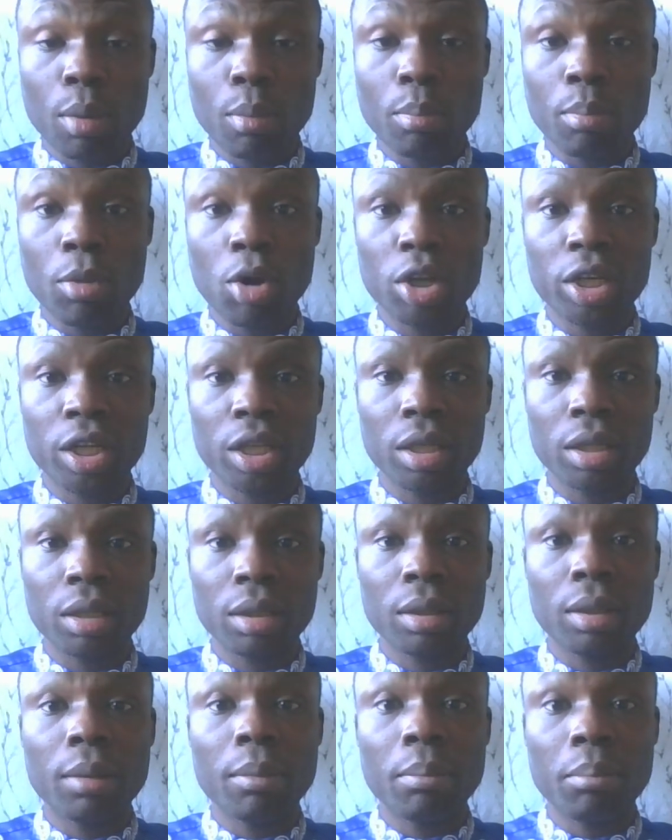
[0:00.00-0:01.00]
Money
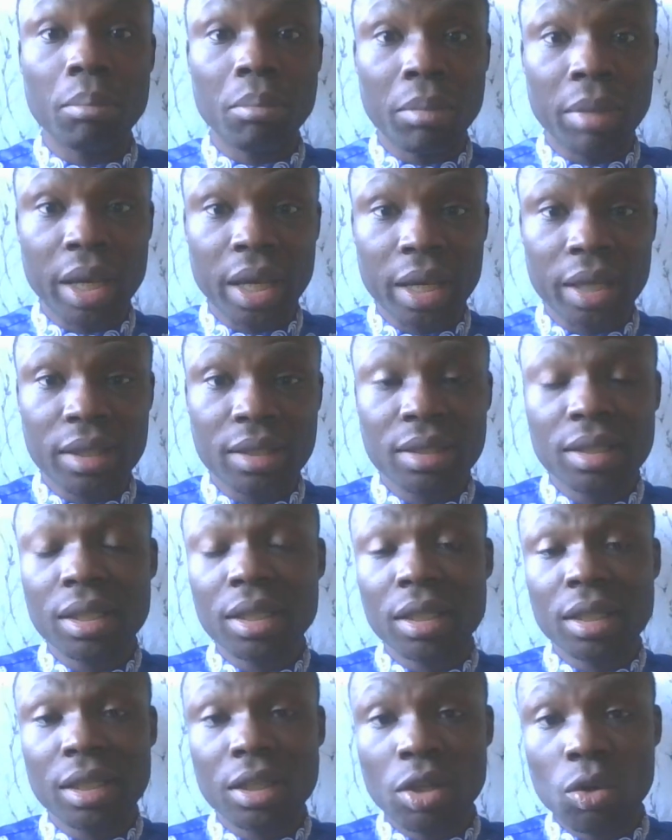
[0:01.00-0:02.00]
makes
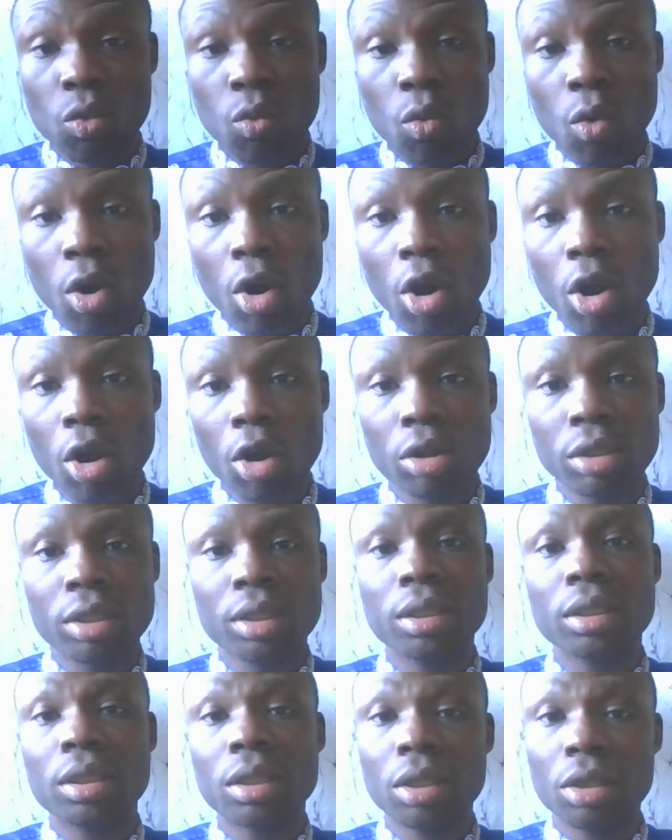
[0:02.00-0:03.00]
the
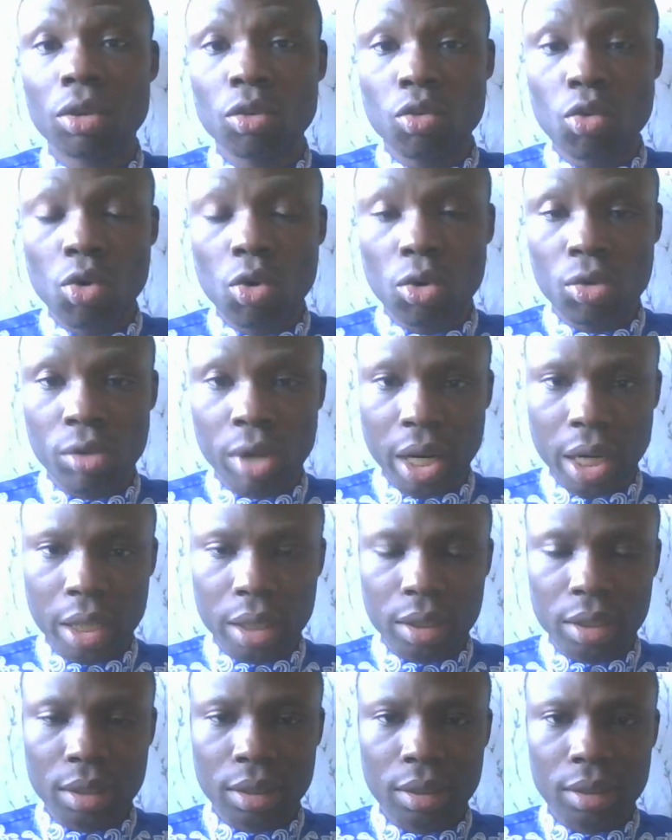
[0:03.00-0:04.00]
world go
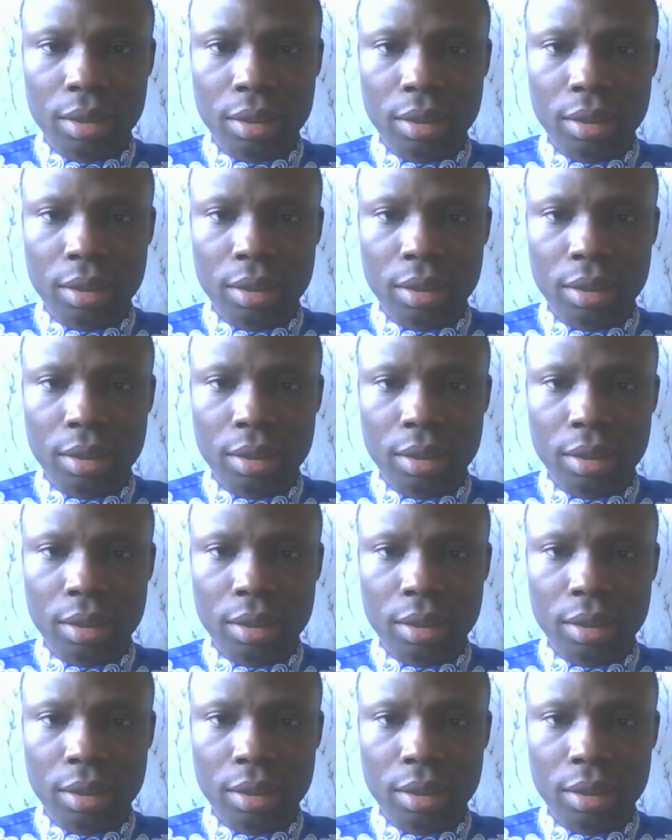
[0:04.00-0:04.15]
round.